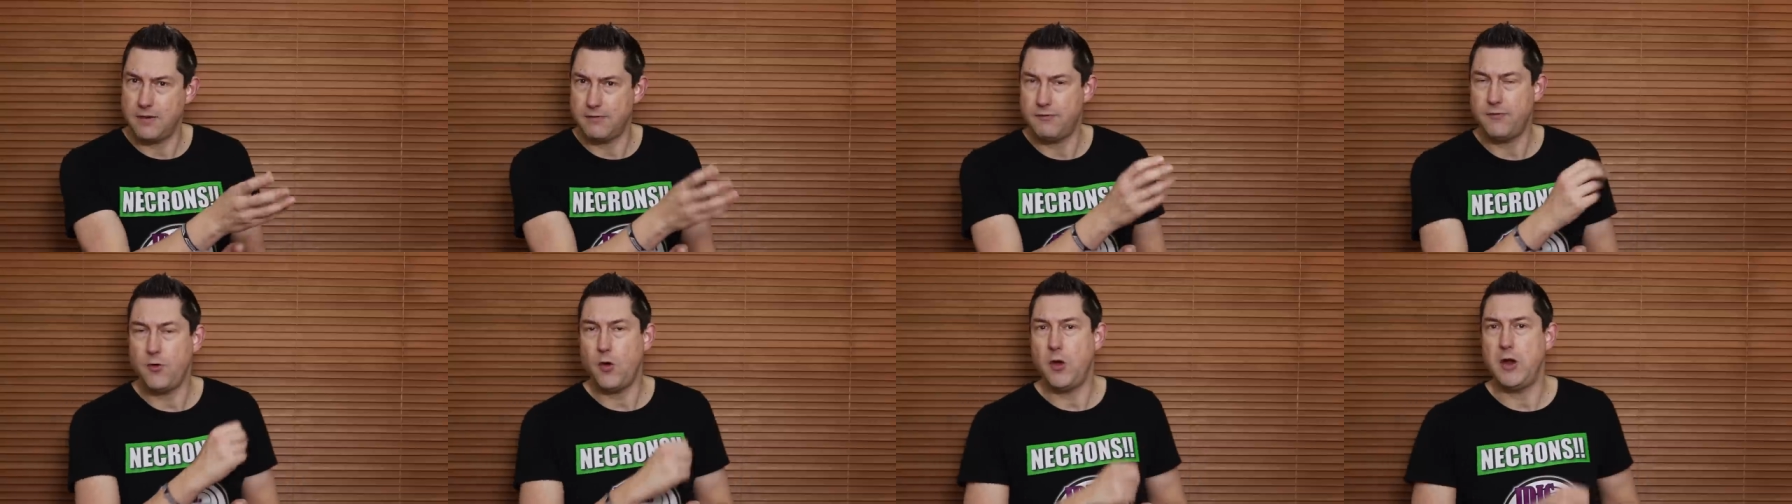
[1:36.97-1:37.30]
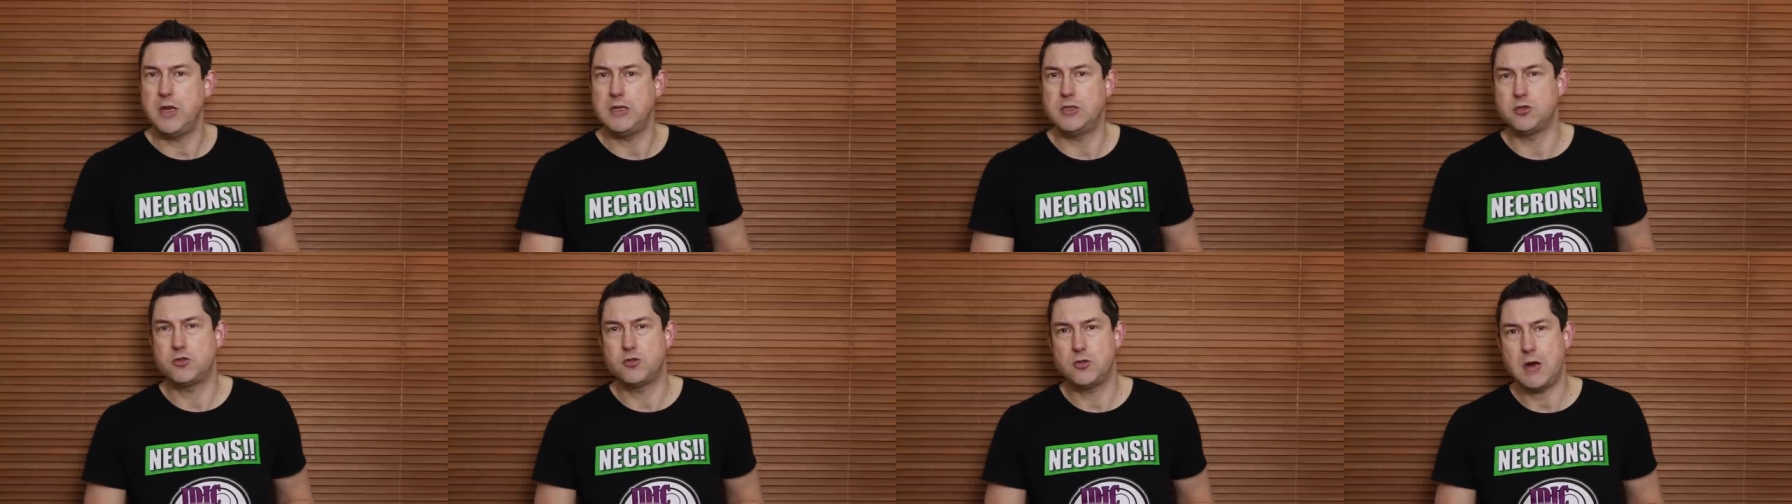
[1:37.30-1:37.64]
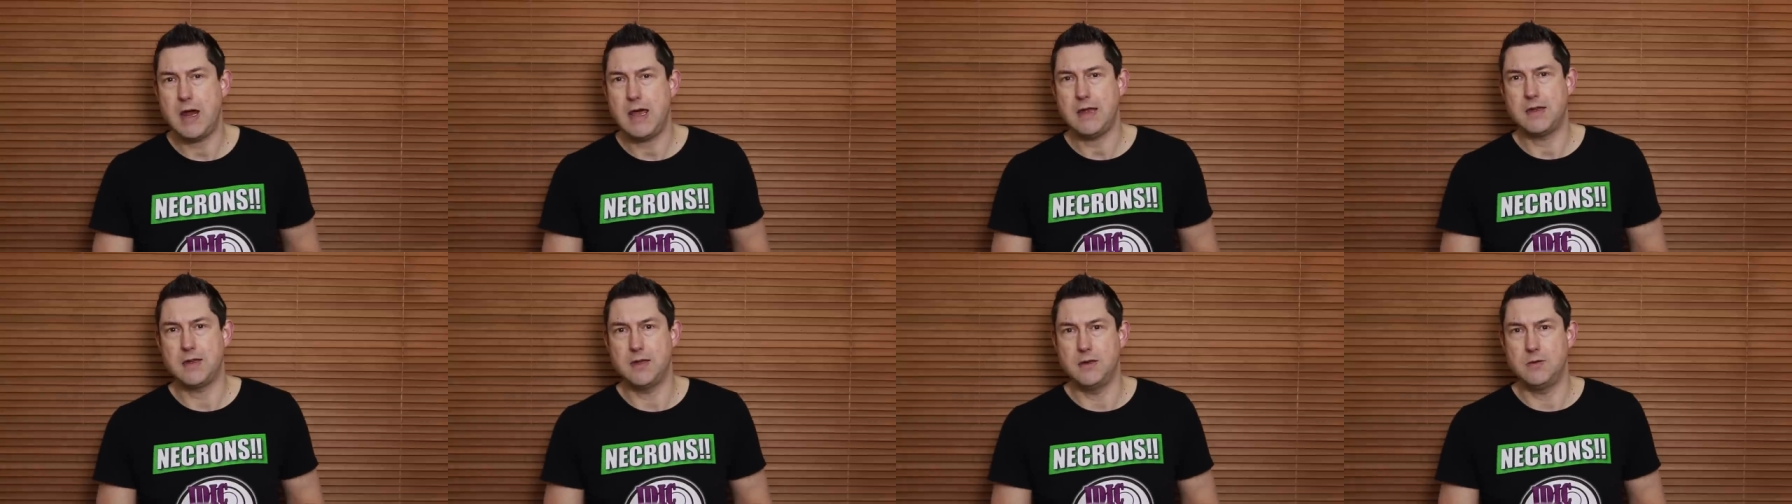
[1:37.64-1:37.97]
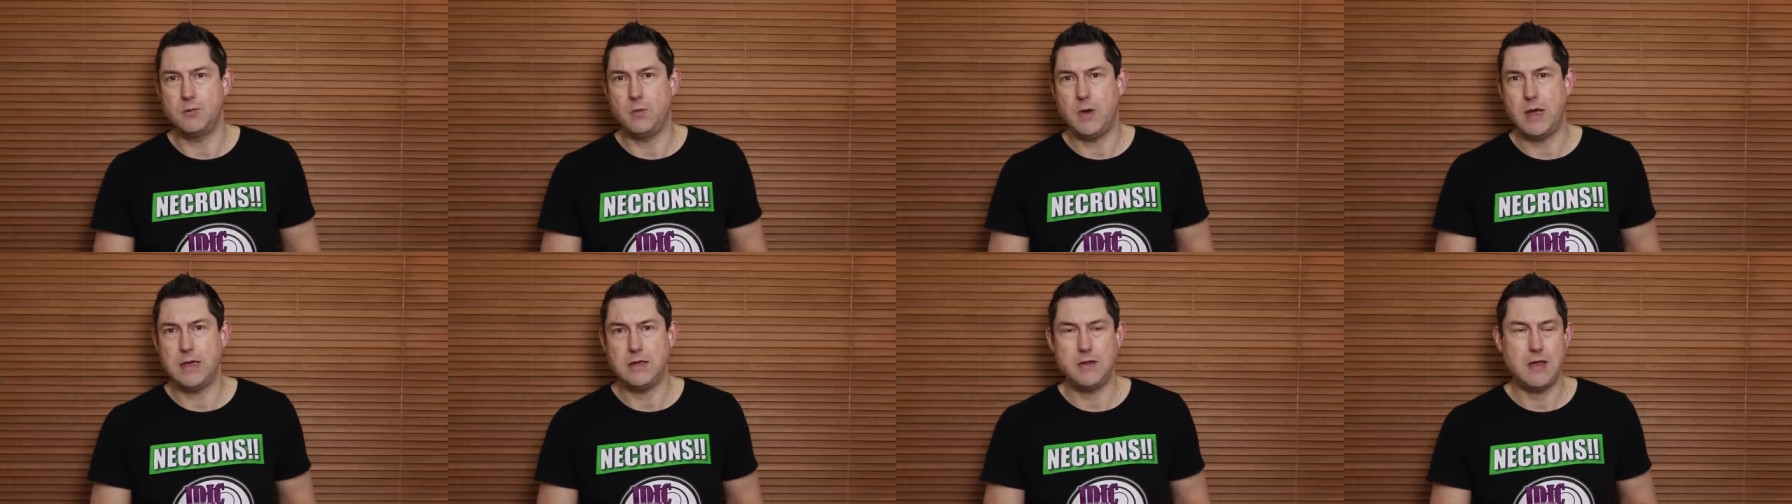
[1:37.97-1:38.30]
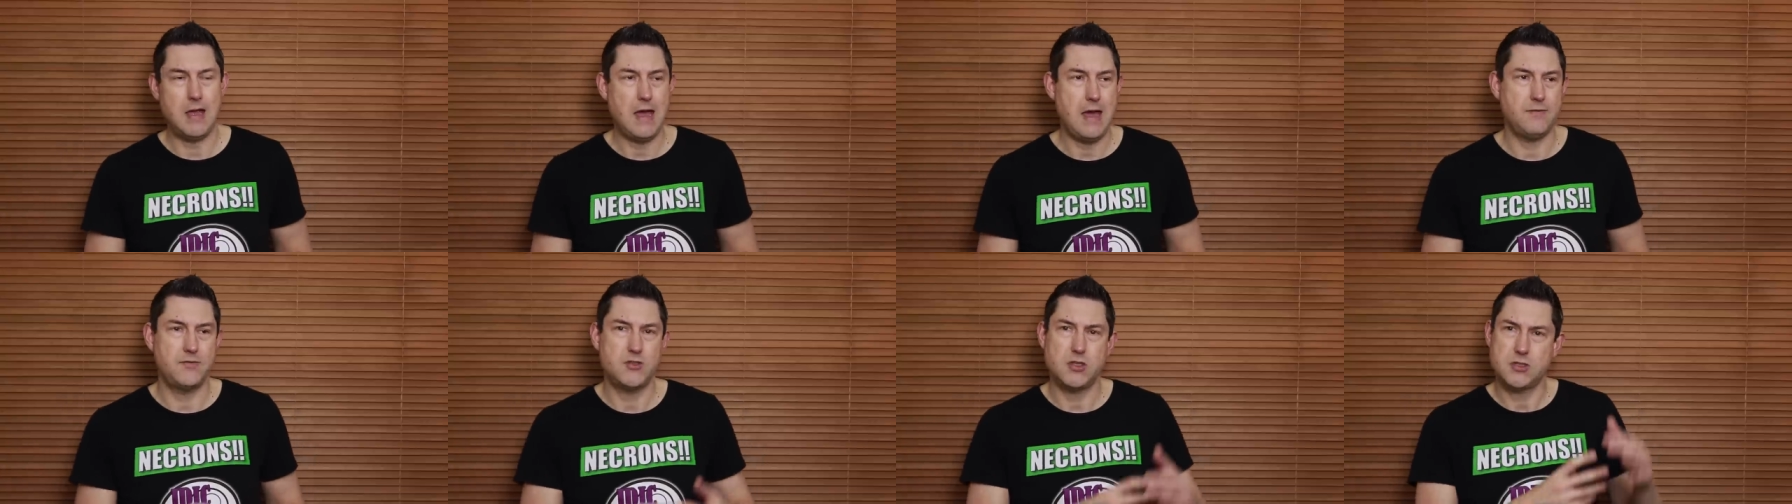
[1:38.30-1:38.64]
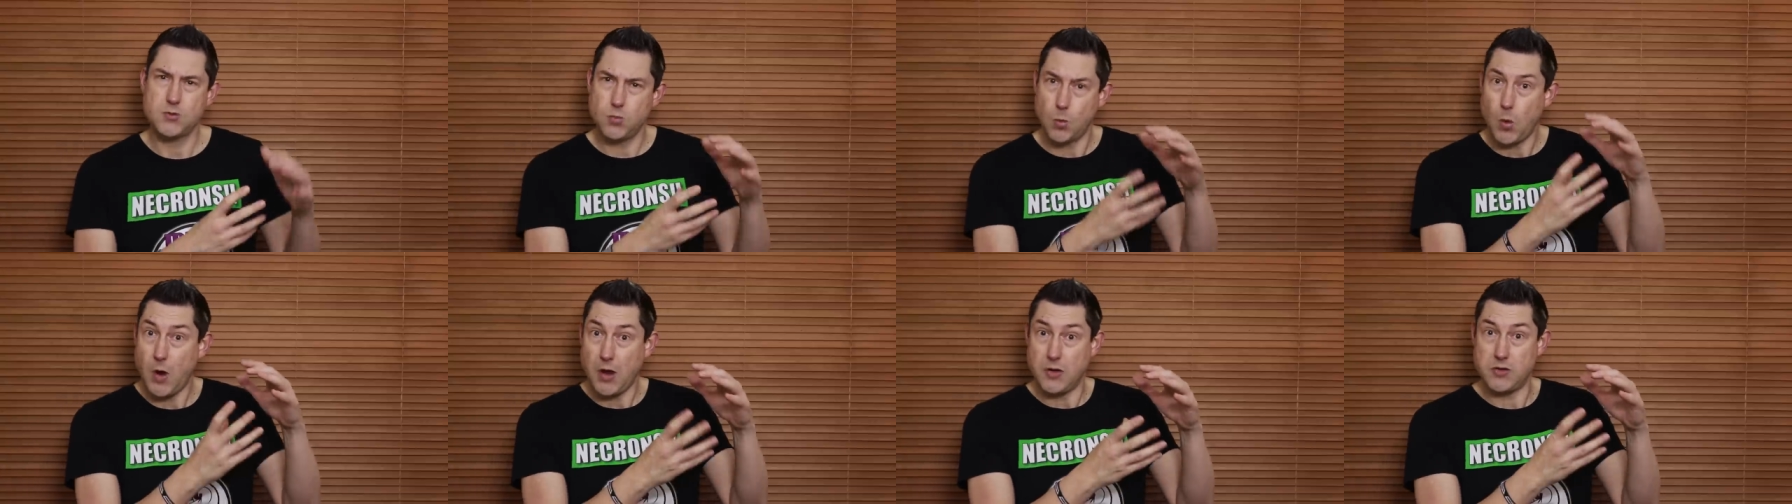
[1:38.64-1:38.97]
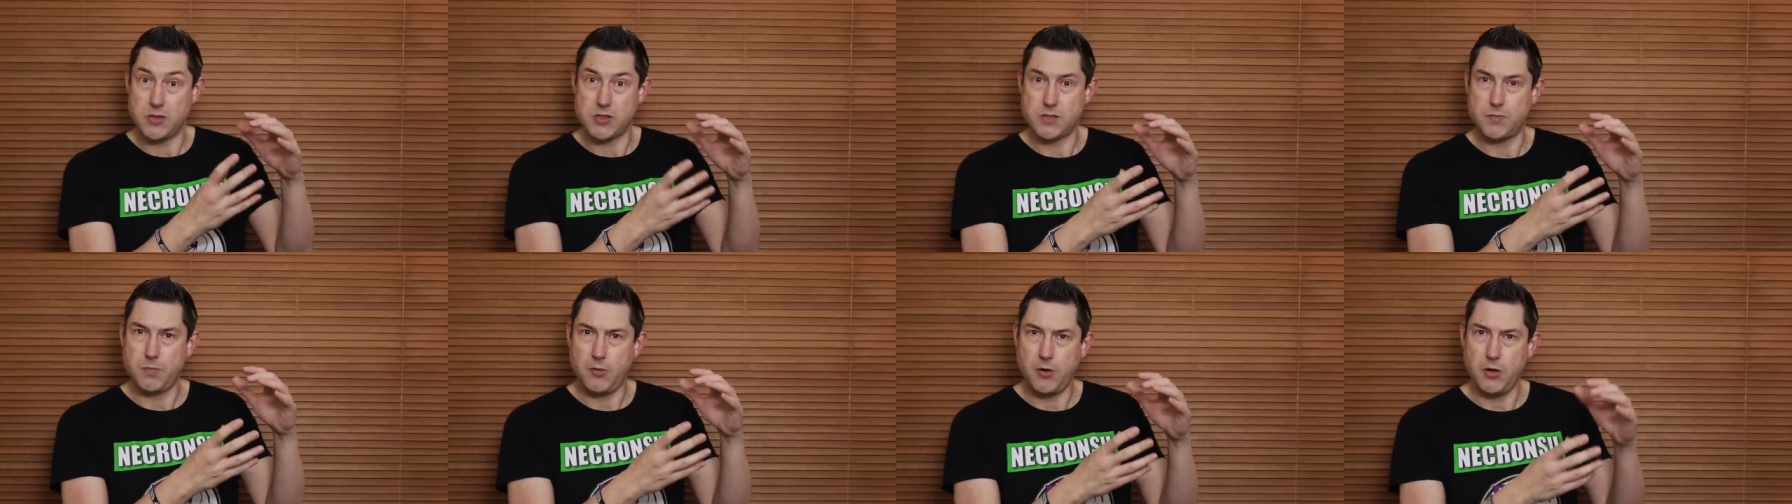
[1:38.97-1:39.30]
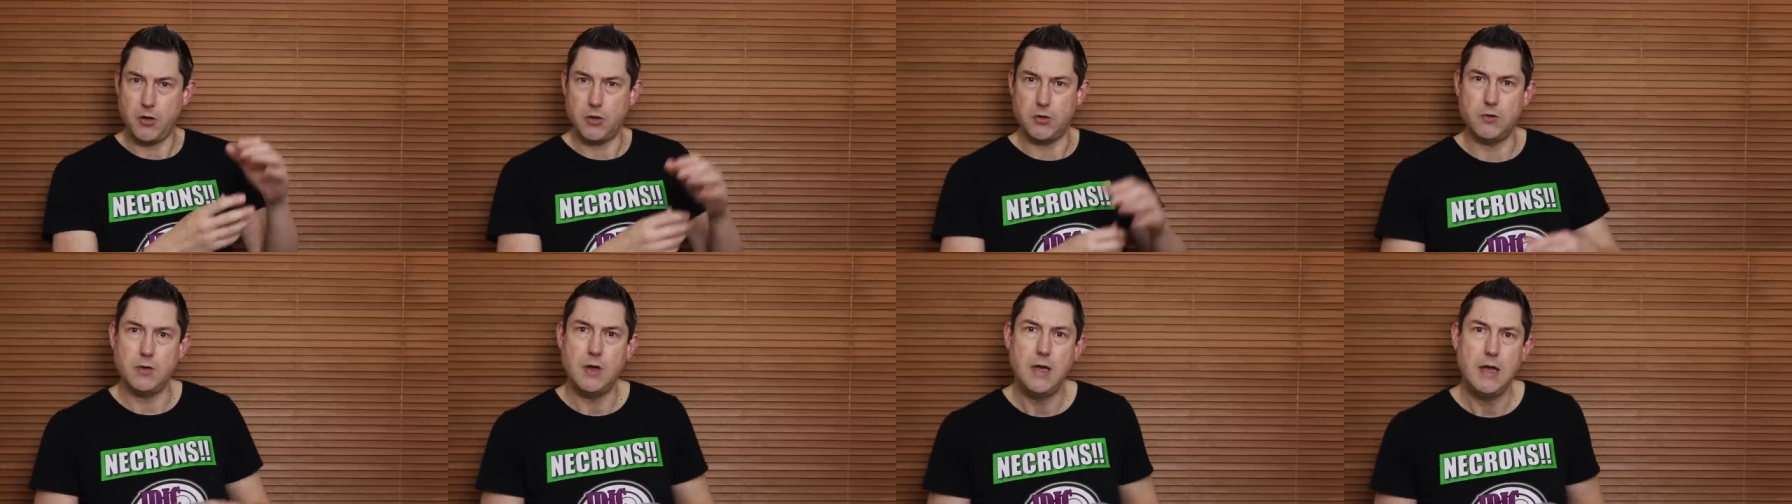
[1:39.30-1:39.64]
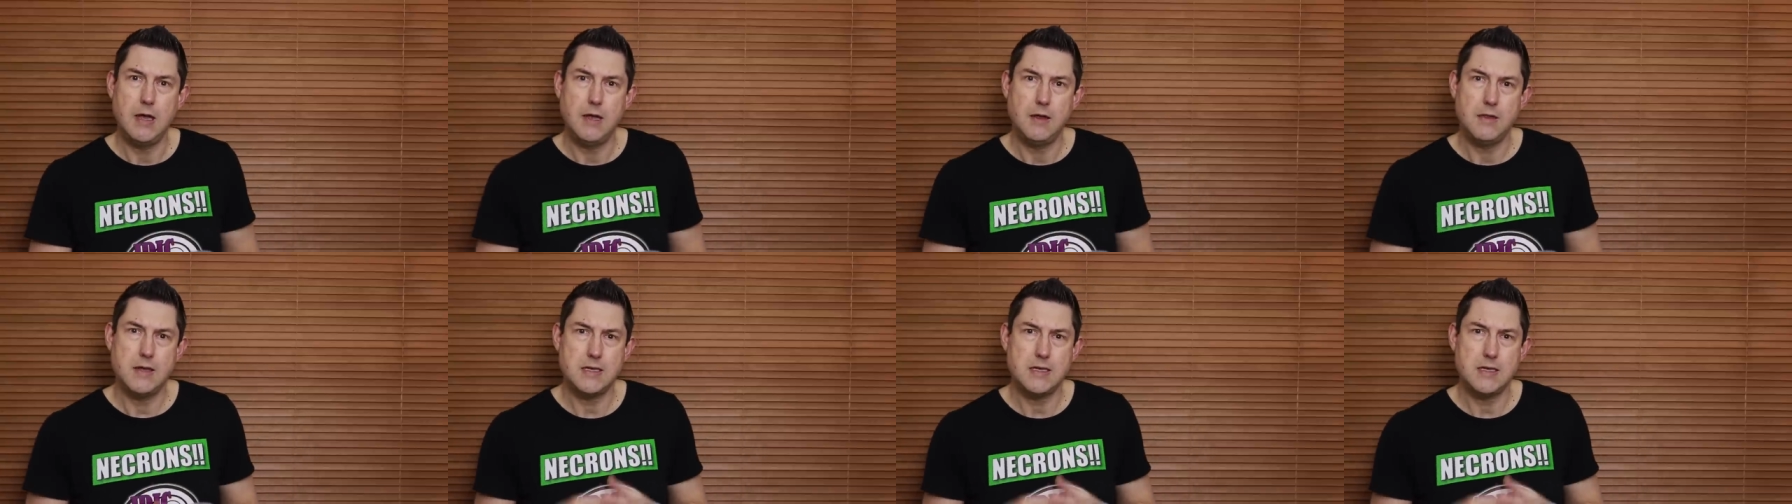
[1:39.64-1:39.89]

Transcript: the Void Dragon, where you have just one sprue,